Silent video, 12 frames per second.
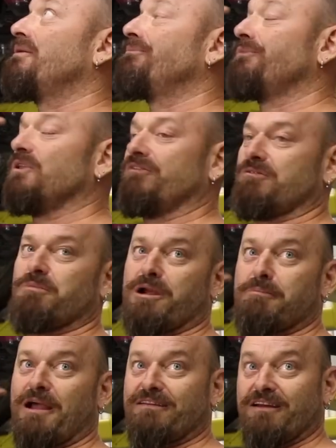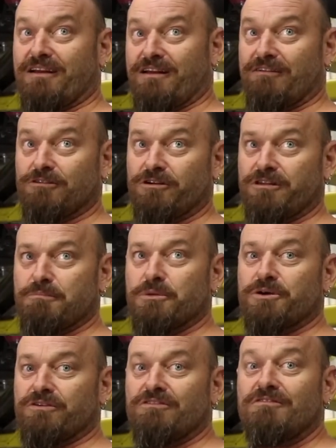um, we'll have to bring it back down and have a look in the
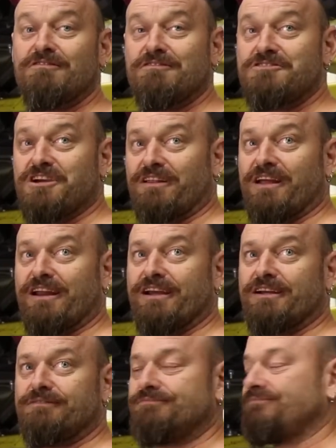boot and check that out.